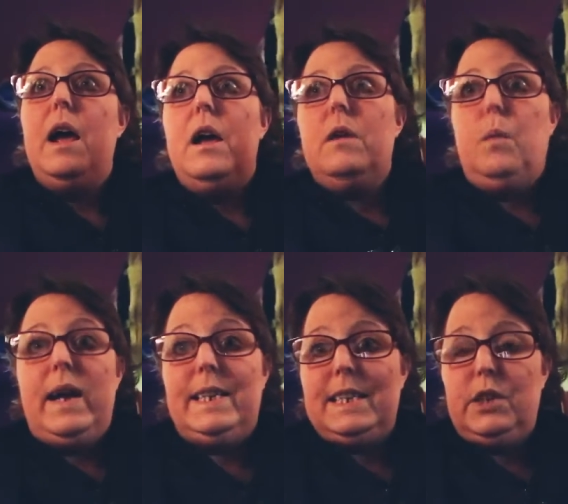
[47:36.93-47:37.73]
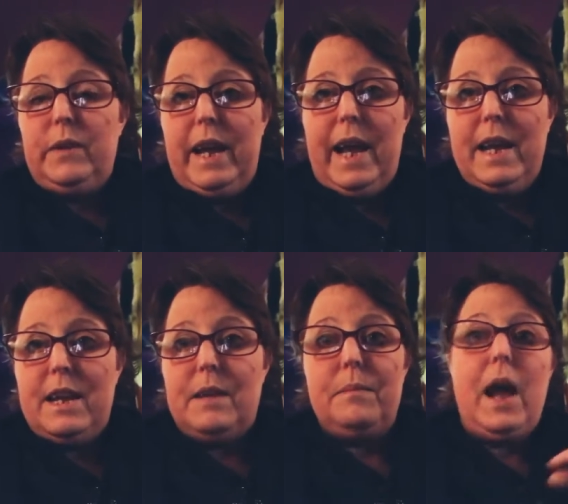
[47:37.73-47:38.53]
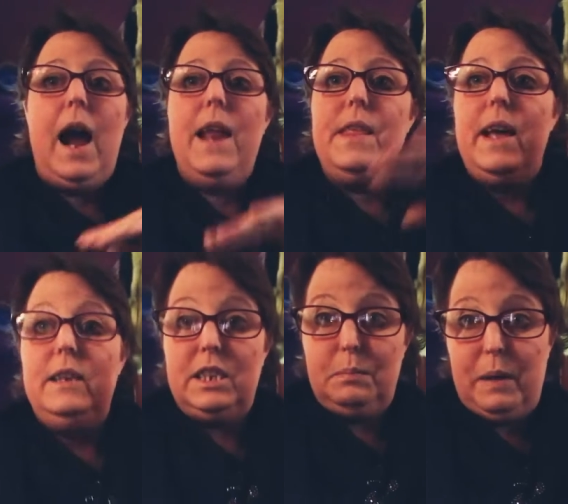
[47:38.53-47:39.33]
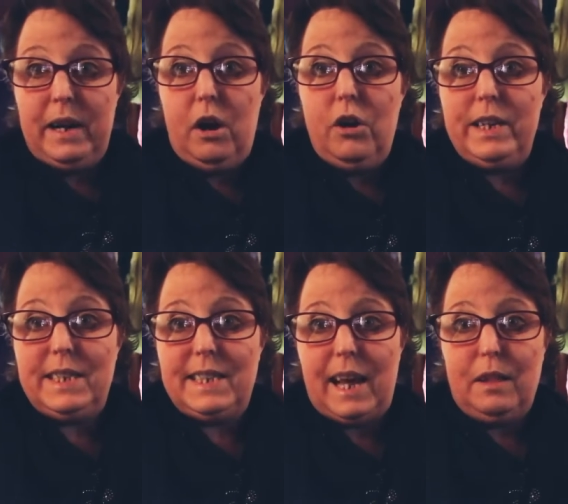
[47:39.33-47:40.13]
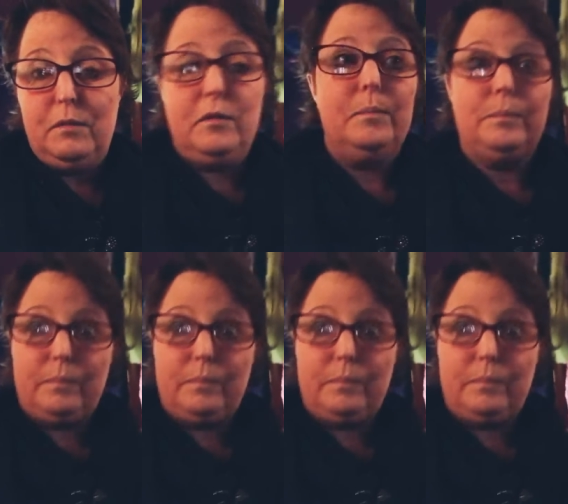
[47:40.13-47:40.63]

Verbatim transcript: wind it into a cake and then spin it on itself